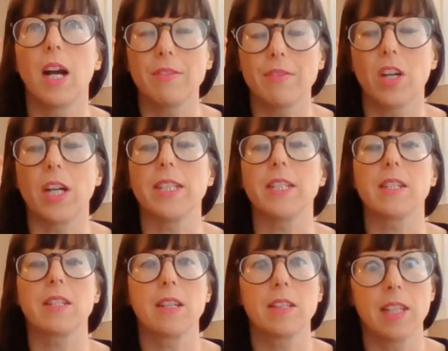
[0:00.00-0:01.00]
I find
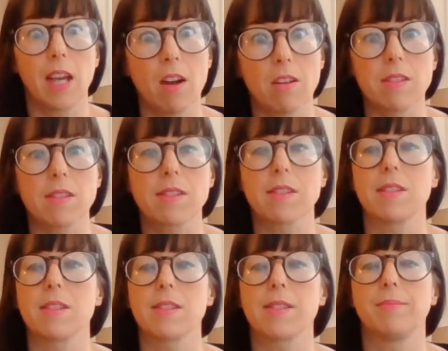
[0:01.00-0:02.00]
the
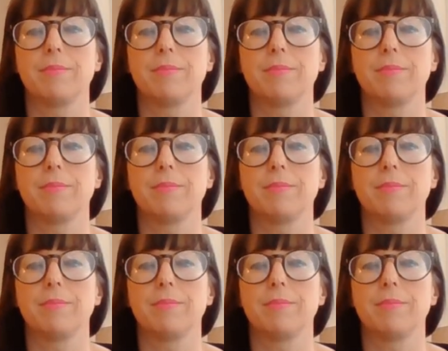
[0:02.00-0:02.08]
answers.